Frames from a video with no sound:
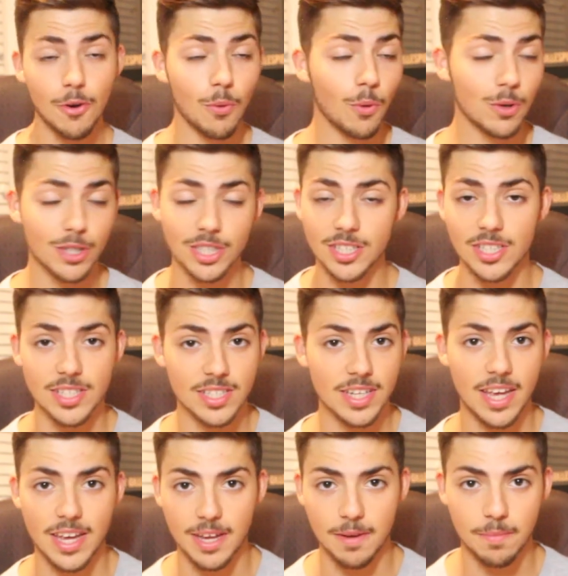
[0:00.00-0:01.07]
or just the
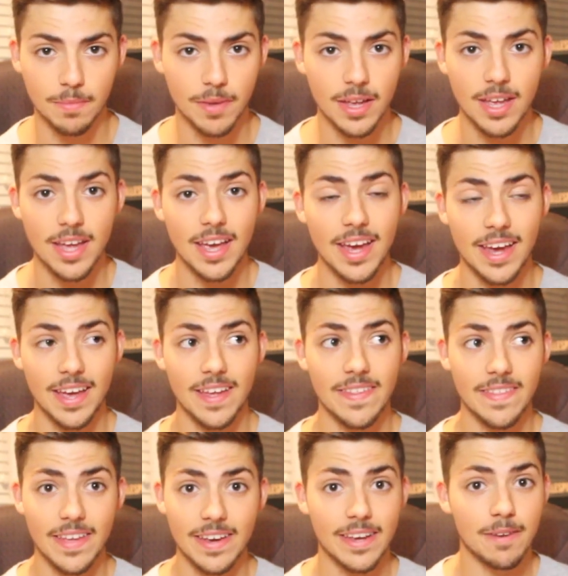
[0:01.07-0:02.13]
same
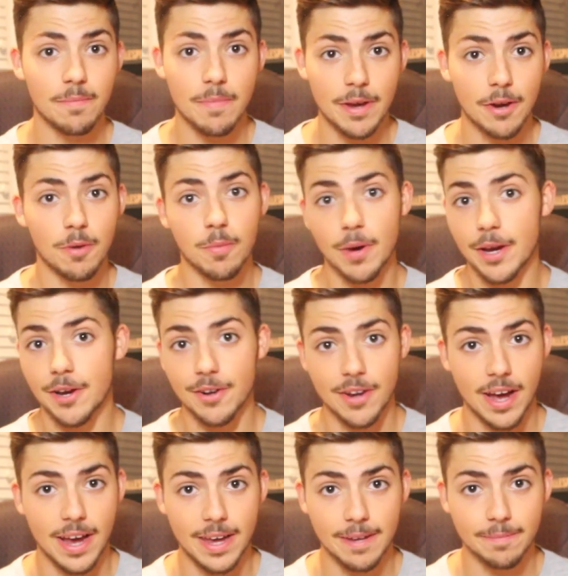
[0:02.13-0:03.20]
and they can make or break your
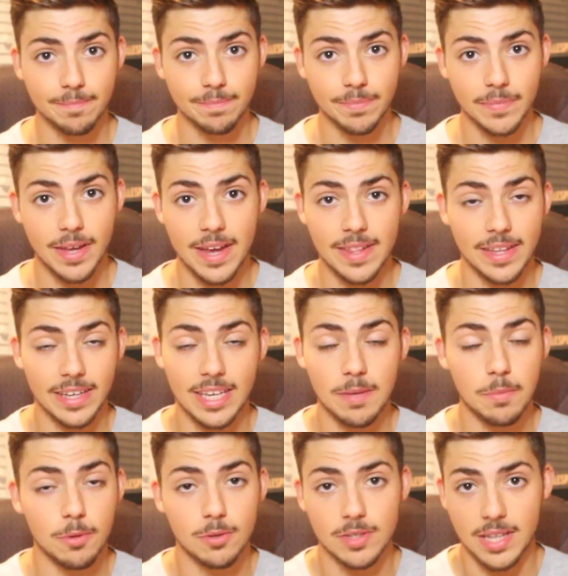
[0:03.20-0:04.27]
diet and they
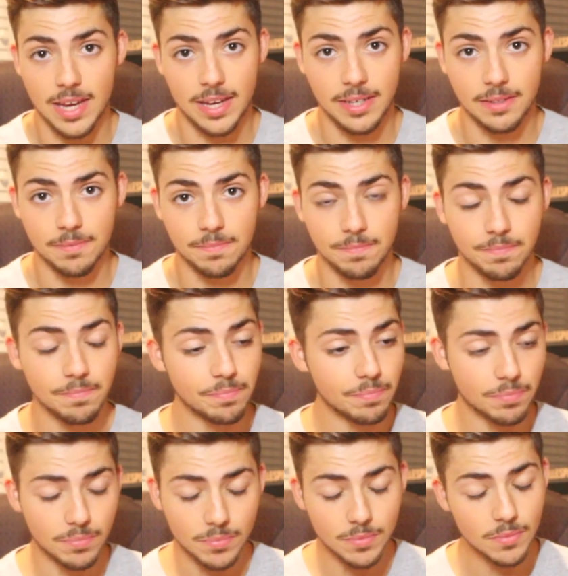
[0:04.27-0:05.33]
keep you sane
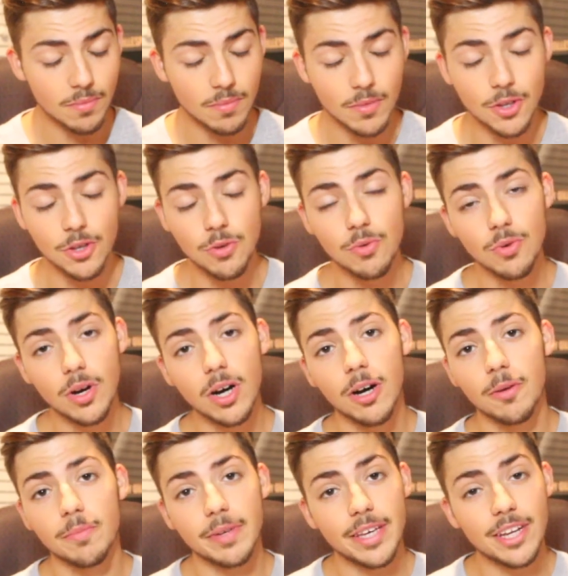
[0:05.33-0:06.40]
you
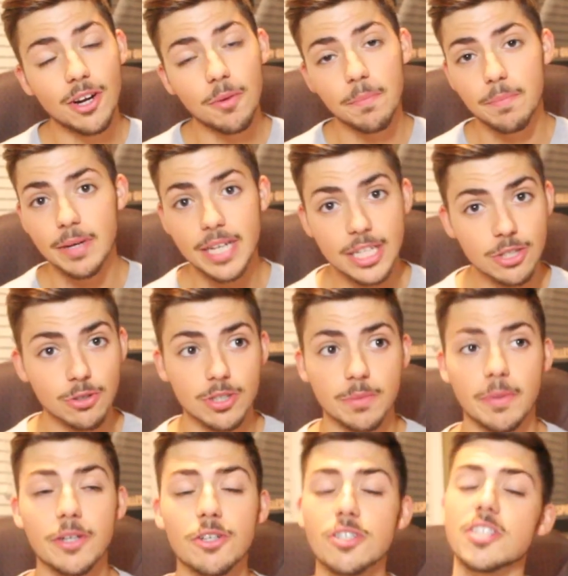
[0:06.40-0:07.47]
um, get on Pinterest.
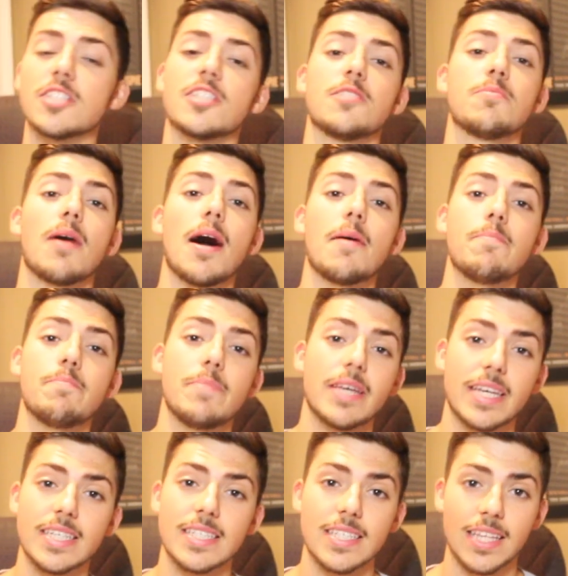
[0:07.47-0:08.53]
Pinterest is my
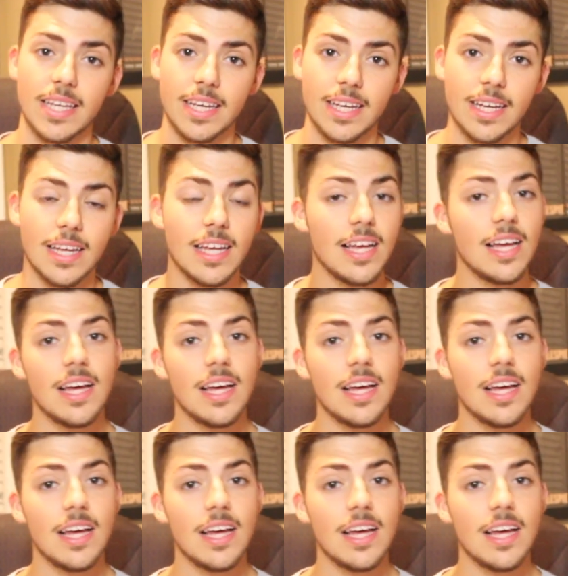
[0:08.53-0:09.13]
biggest thing.